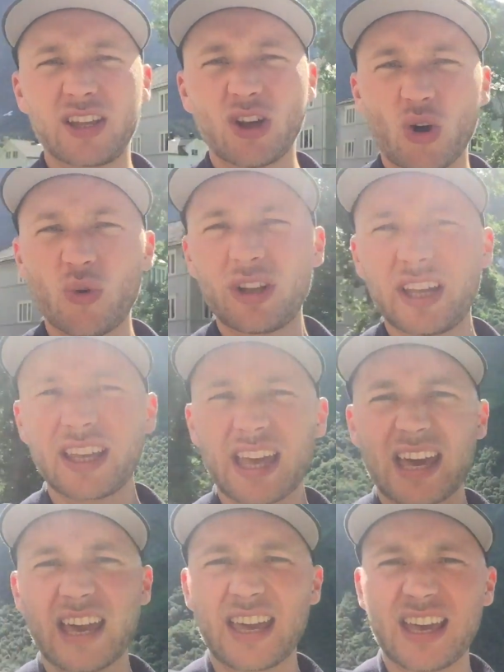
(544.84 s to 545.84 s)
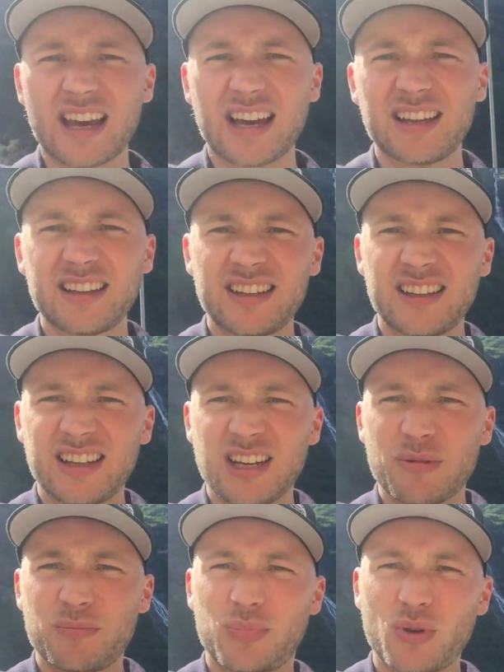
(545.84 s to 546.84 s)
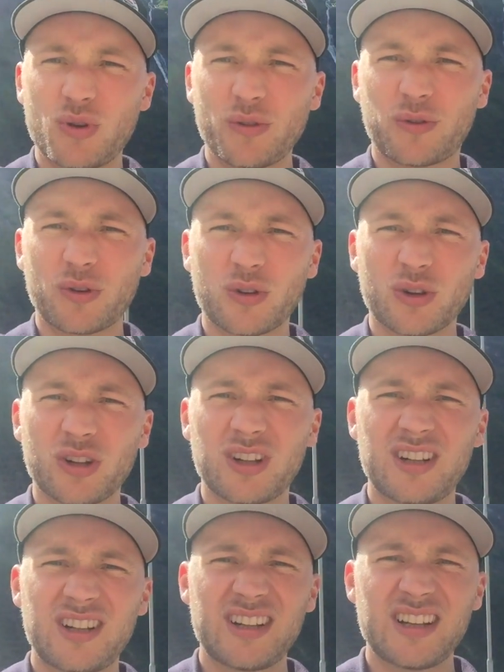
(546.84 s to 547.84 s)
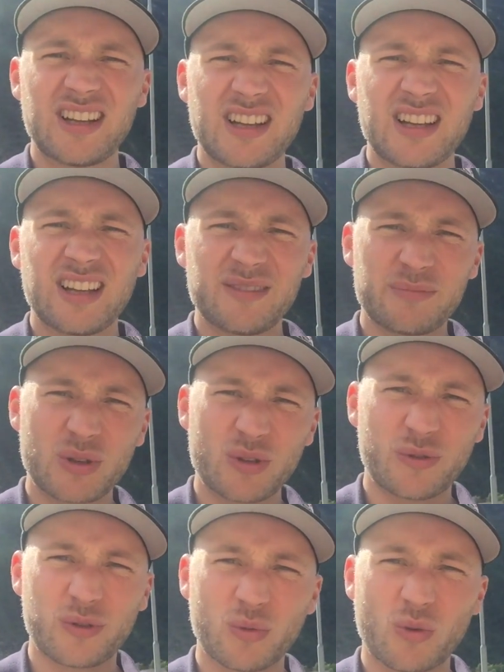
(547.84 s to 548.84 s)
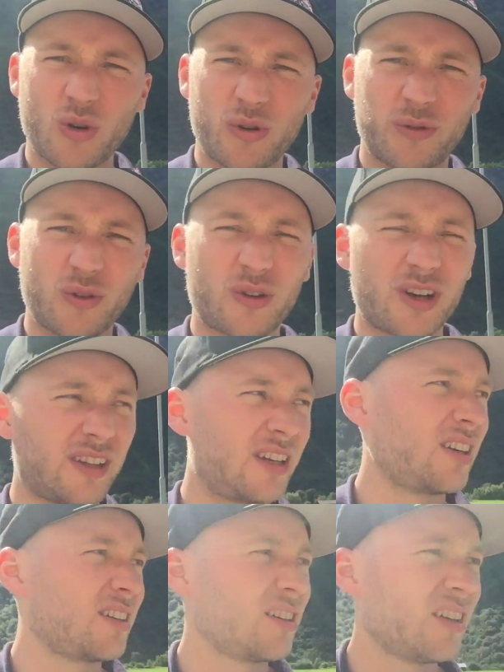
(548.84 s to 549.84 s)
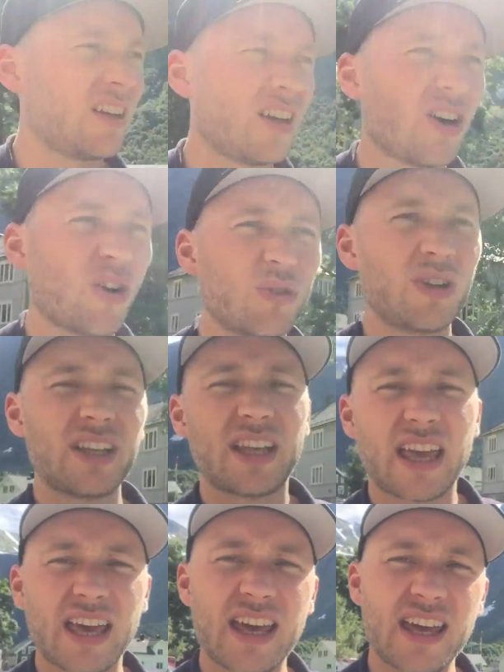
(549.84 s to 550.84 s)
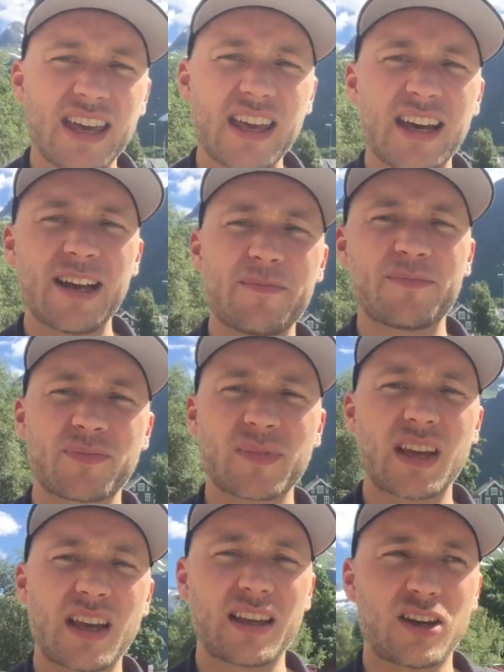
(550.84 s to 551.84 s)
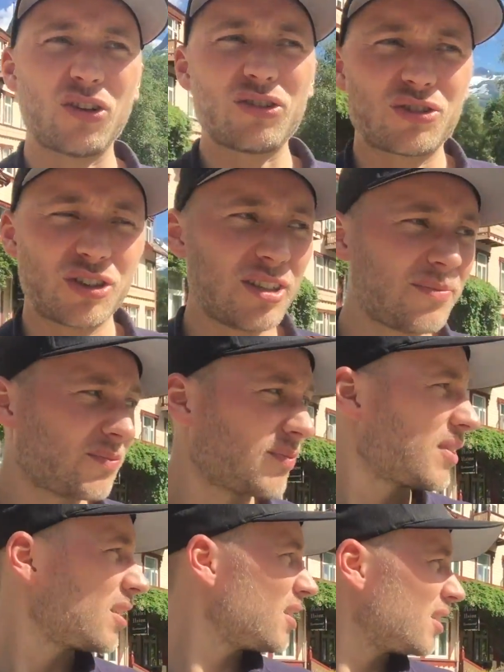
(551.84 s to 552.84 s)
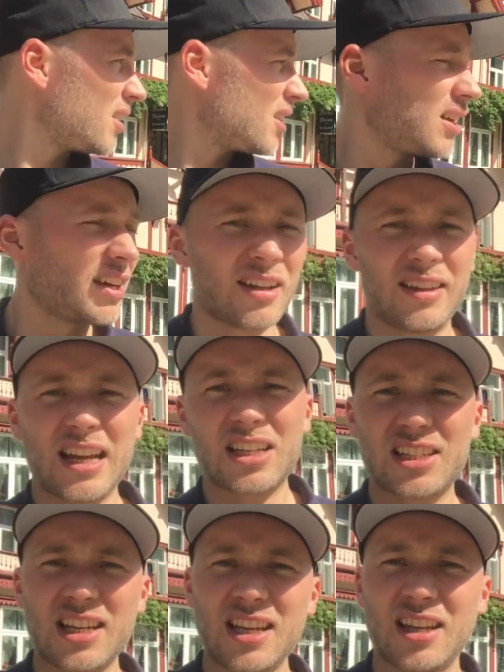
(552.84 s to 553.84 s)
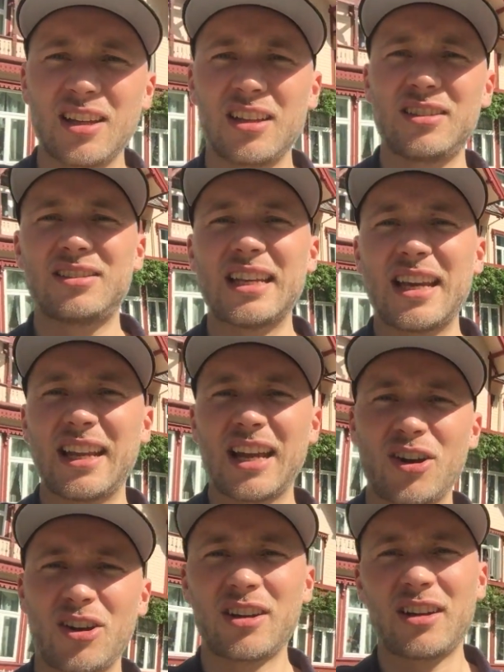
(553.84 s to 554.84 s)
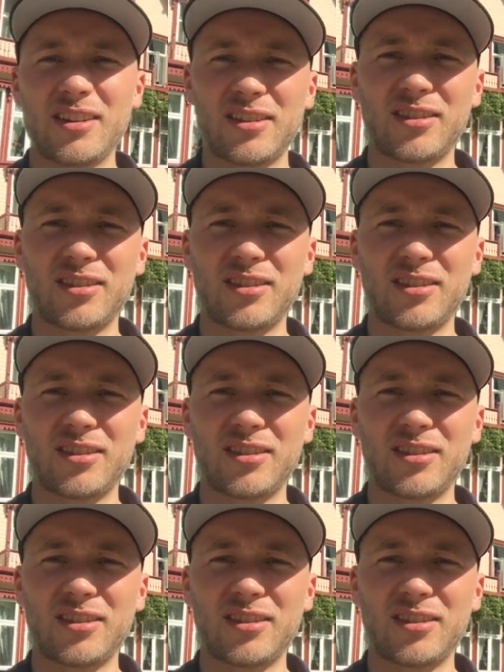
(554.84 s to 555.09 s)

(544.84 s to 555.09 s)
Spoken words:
and owning a beautiful waterfall right there, owning a country. They actually stayed here in the